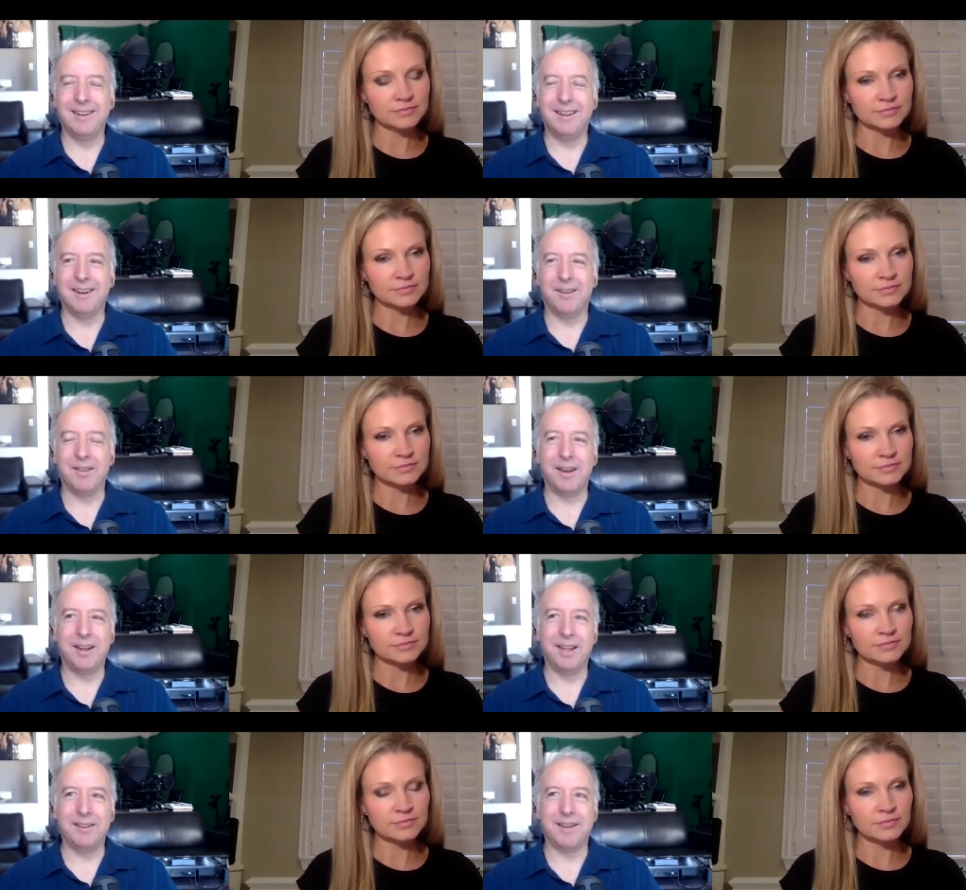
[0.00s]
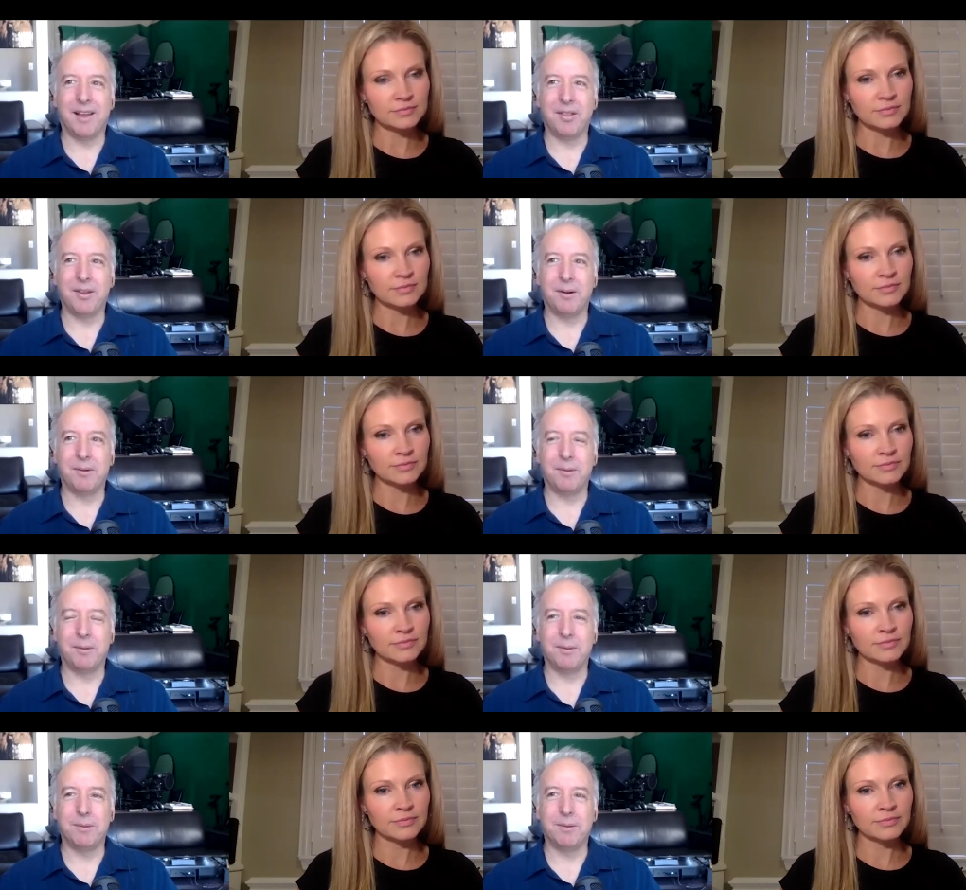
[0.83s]
Speaker 1: you know, and then he's out there,
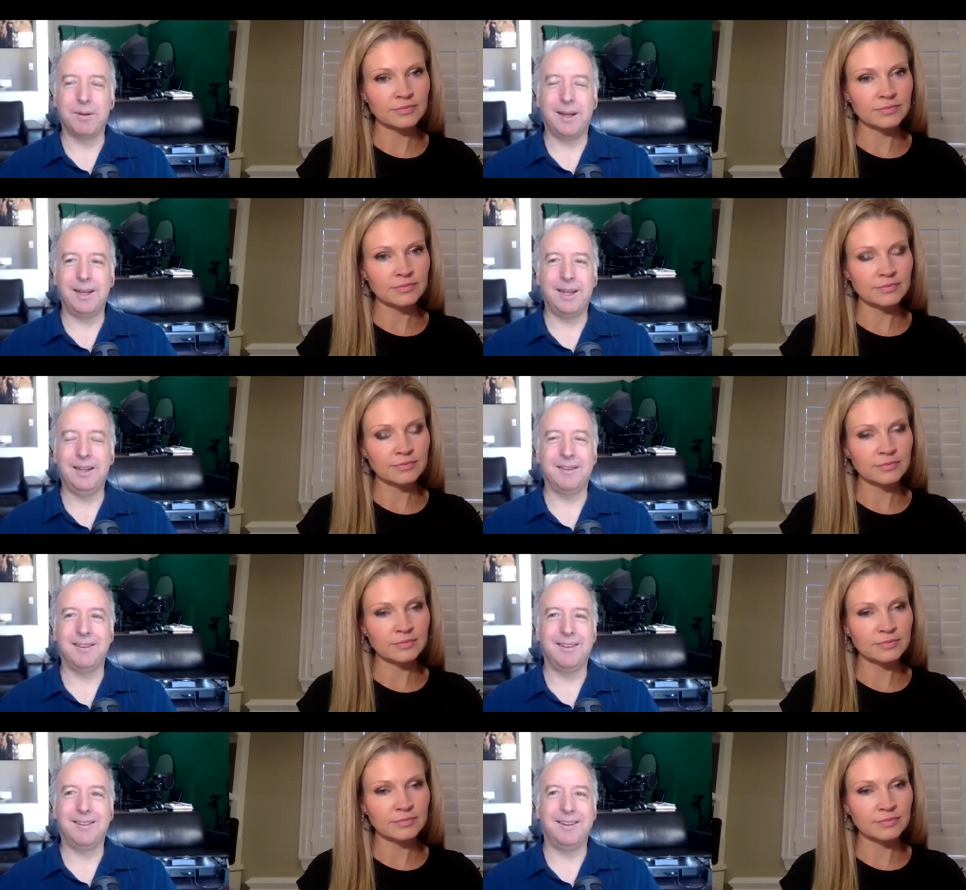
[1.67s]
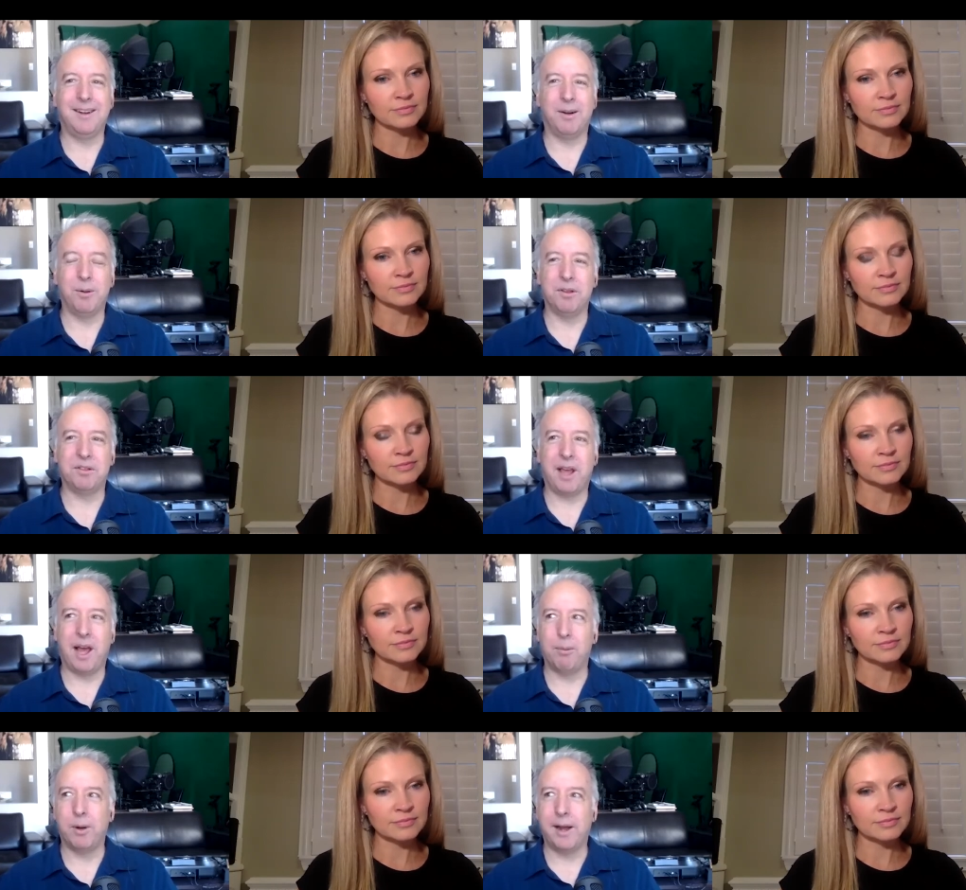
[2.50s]
eh, he's you know with his
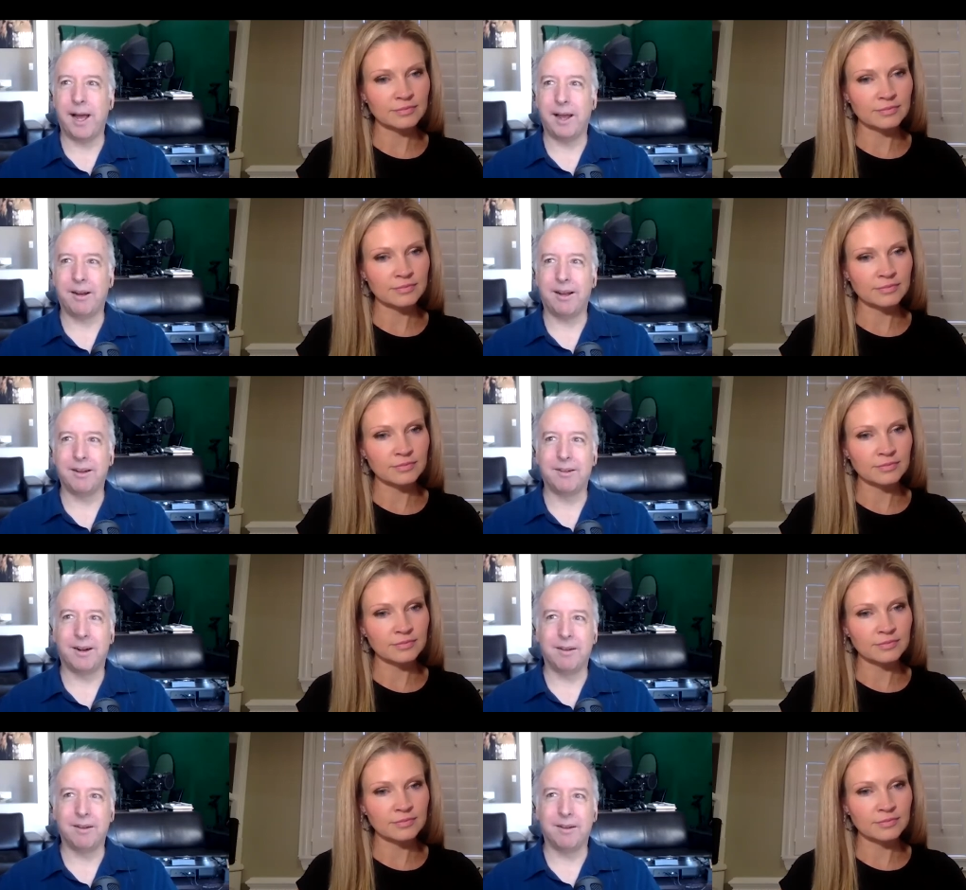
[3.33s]
cowboy hat on, trying to